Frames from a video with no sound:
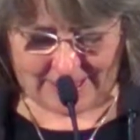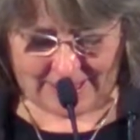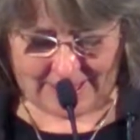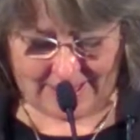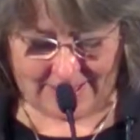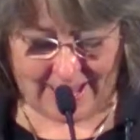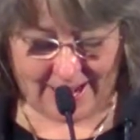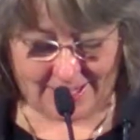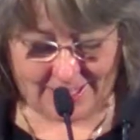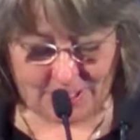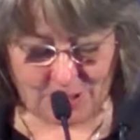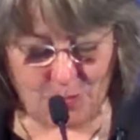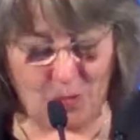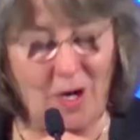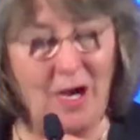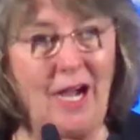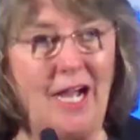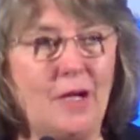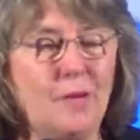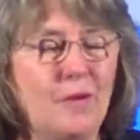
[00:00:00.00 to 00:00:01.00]
That is
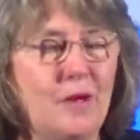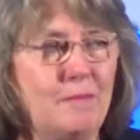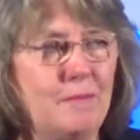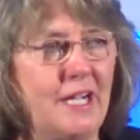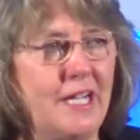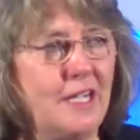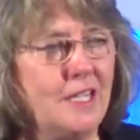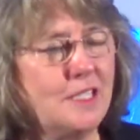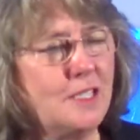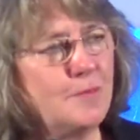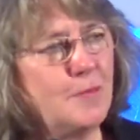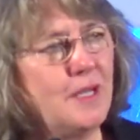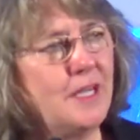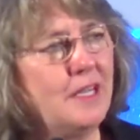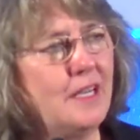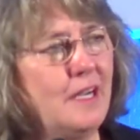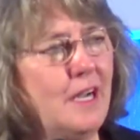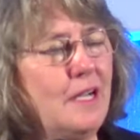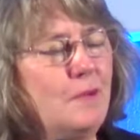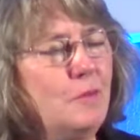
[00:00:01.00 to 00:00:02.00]
why when my husband and
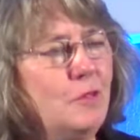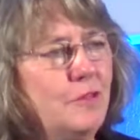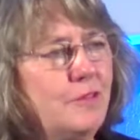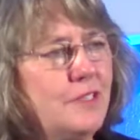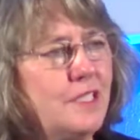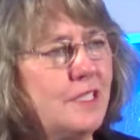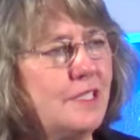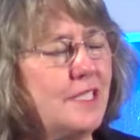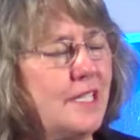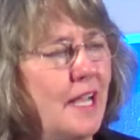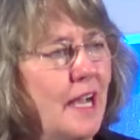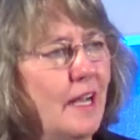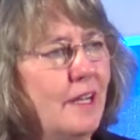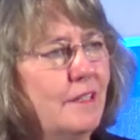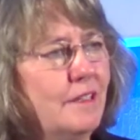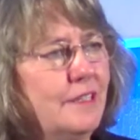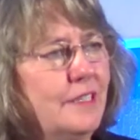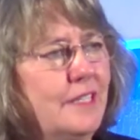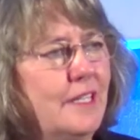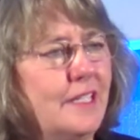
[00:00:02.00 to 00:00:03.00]
I moved to
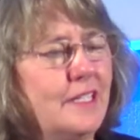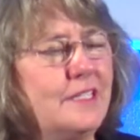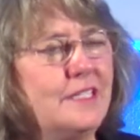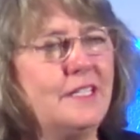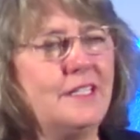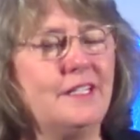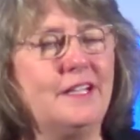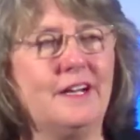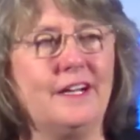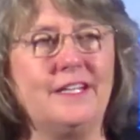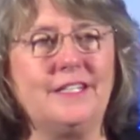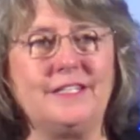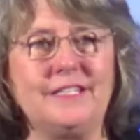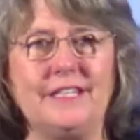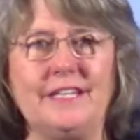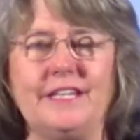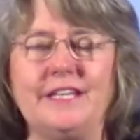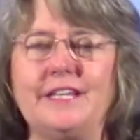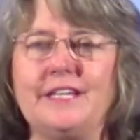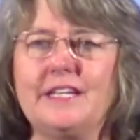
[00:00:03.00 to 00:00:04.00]
Seattle in
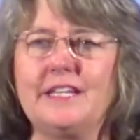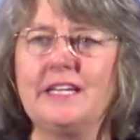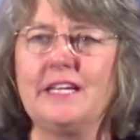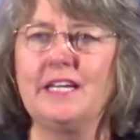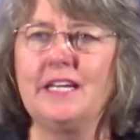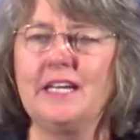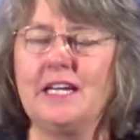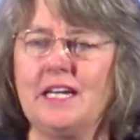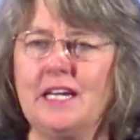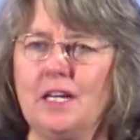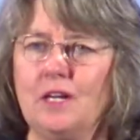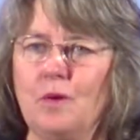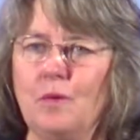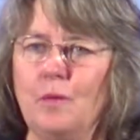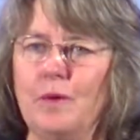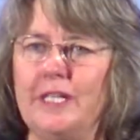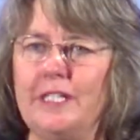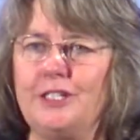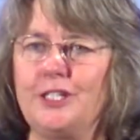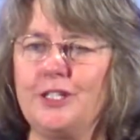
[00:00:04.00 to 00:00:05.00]
1990,
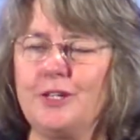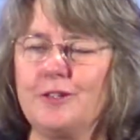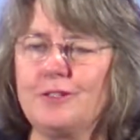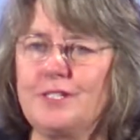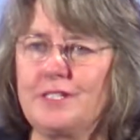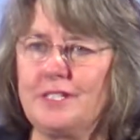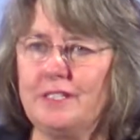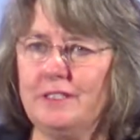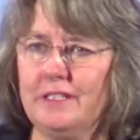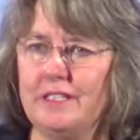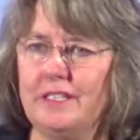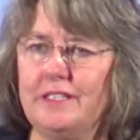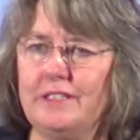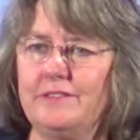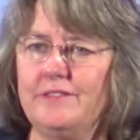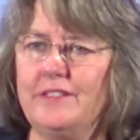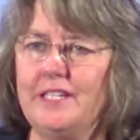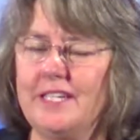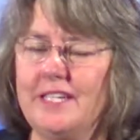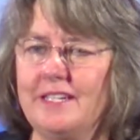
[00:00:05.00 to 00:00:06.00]
we chose to
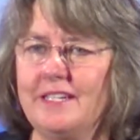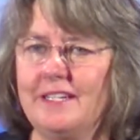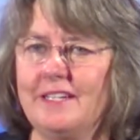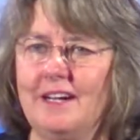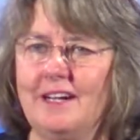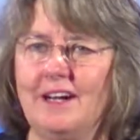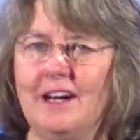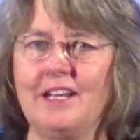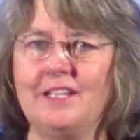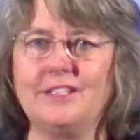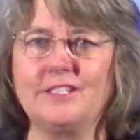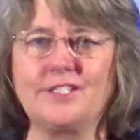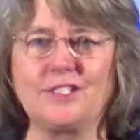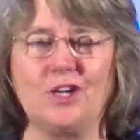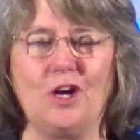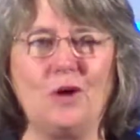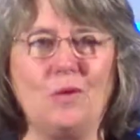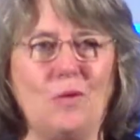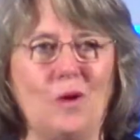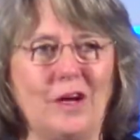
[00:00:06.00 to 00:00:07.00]
live on the
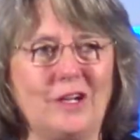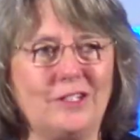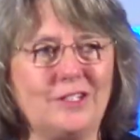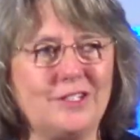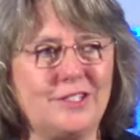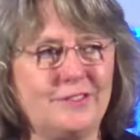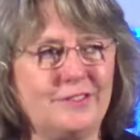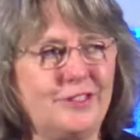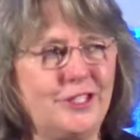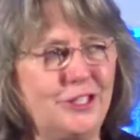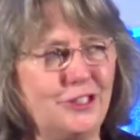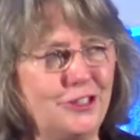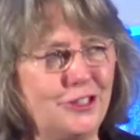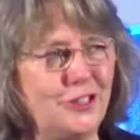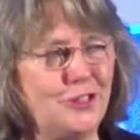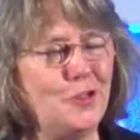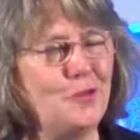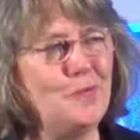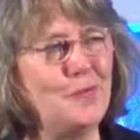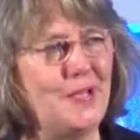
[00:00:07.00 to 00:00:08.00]
salt waters of
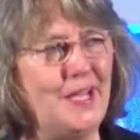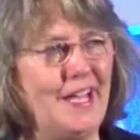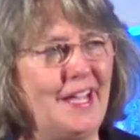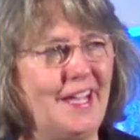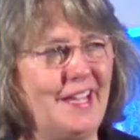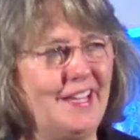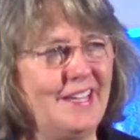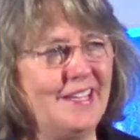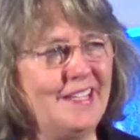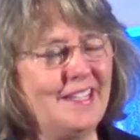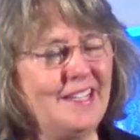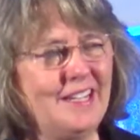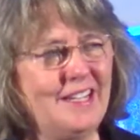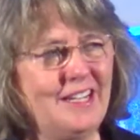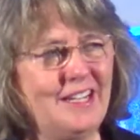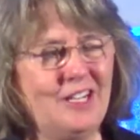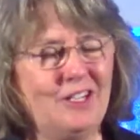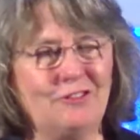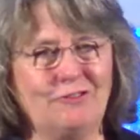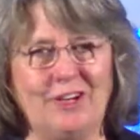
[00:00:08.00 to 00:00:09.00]
Shilshole Bay,
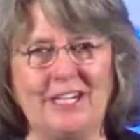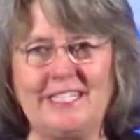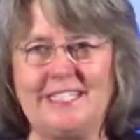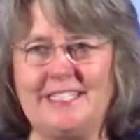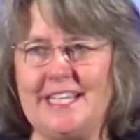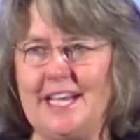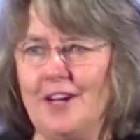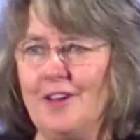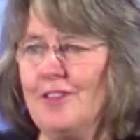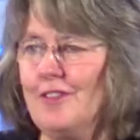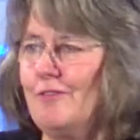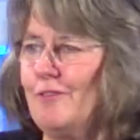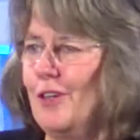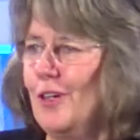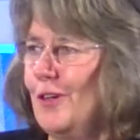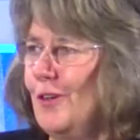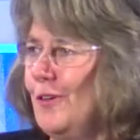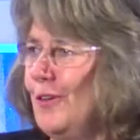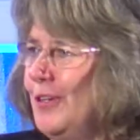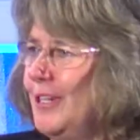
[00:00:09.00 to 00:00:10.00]
right down the
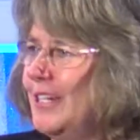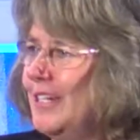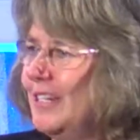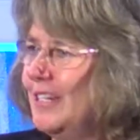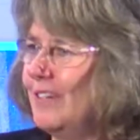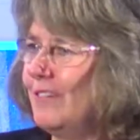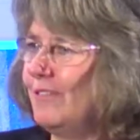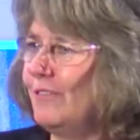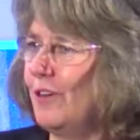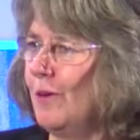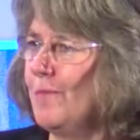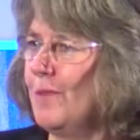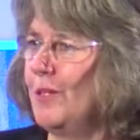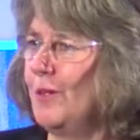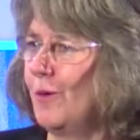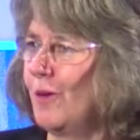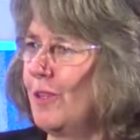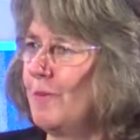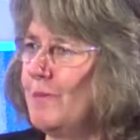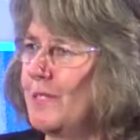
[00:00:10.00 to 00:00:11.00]
road from the
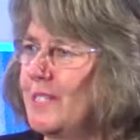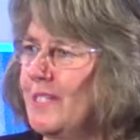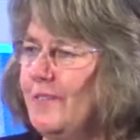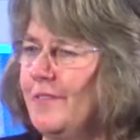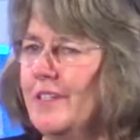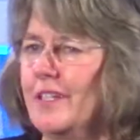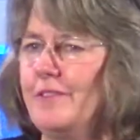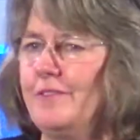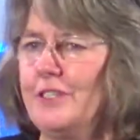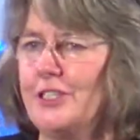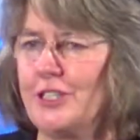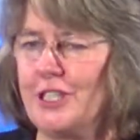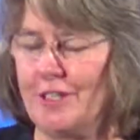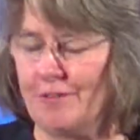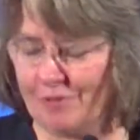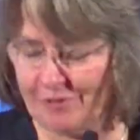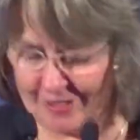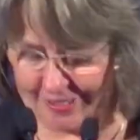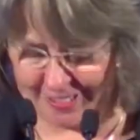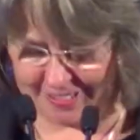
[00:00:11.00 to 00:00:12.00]
North Pacific fishing
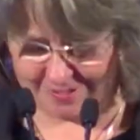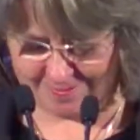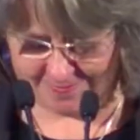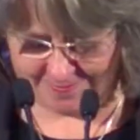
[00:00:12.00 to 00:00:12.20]
fleet.